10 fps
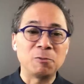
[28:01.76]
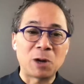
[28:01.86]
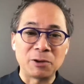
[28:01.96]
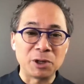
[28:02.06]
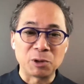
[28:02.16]

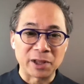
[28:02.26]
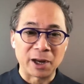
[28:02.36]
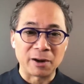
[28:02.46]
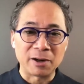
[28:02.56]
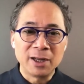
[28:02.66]
while you were
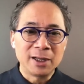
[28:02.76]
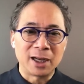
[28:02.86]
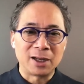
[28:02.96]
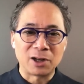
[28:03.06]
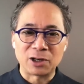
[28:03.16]
there,
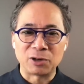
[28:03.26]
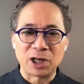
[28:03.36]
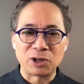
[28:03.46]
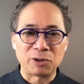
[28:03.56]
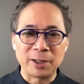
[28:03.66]
Dr.
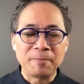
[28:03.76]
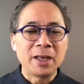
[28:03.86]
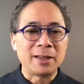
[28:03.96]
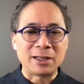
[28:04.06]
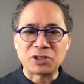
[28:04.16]
Gundry,
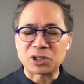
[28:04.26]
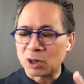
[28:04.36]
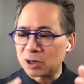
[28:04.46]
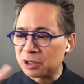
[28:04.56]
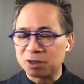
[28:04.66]
they
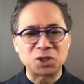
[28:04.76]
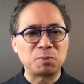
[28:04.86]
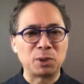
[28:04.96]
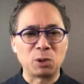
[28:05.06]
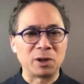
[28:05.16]
started to
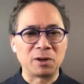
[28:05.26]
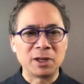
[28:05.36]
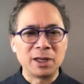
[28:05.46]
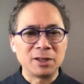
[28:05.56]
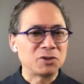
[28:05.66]
explore.
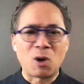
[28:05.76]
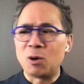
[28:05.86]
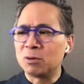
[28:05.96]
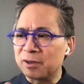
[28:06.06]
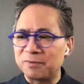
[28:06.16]
There's a
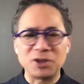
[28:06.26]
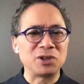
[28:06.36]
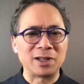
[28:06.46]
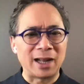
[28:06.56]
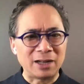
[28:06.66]
whole division
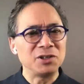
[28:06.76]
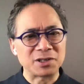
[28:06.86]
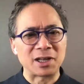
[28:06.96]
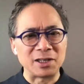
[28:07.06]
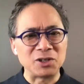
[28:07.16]
that actually
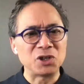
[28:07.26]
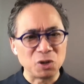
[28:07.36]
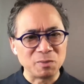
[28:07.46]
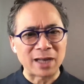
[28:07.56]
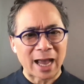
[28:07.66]
studies
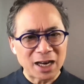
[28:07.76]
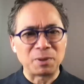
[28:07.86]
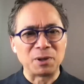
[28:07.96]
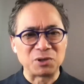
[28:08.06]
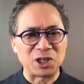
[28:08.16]
human
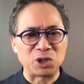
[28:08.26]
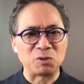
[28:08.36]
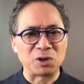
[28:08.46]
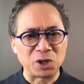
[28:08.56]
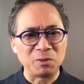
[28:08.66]
adipose tissue
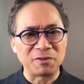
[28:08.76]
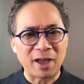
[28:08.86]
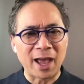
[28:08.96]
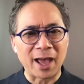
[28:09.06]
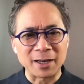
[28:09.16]
or human
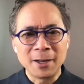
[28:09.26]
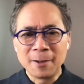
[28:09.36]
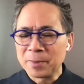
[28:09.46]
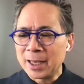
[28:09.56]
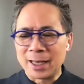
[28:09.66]
fat.
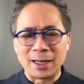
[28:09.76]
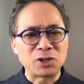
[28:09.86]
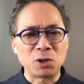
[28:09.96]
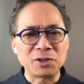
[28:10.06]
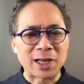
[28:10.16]
And it
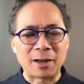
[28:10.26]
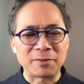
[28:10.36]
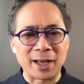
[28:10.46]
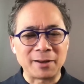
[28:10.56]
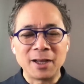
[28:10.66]
turns out
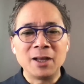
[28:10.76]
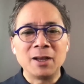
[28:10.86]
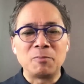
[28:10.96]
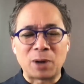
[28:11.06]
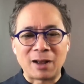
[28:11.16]
that
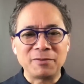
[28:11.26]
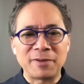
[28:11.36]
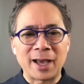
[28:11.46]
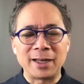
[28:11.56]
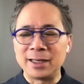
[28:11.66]
brown
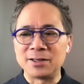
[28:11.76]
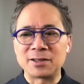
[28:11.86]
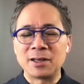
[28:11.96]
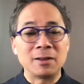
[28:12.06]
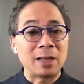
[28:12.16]
fat is
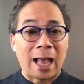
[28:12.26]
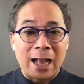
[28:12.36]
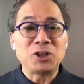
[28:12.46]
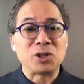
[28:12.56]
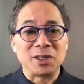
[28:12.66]

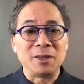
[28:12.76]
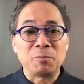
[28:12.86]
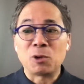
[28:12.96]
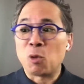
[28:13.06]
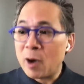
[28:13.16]
actually
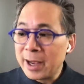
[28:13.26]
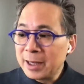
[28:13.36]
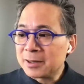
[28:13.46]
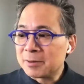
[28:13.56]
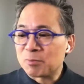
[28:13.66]
quite
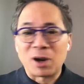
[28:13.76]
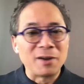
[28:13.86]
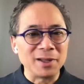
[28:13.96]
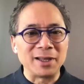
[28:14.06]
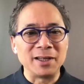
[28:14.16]

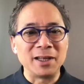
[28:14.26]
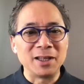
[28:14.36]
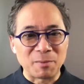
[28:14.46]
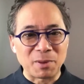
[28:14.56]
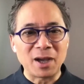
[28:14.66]
prevalent in the
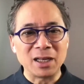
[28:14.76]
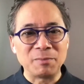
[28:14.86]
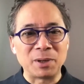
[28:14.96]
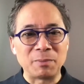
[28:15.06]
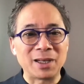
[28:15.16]
body,
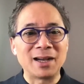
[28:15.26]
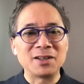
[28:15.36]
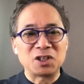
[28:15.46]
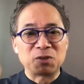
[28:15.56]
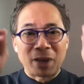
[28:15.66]
but because
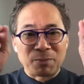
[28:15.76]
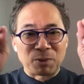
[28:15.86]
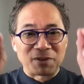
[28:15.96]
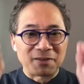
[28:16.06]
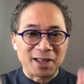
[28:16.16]
it's paper
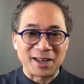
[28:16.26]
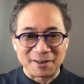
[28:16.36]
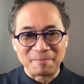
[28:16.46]
thin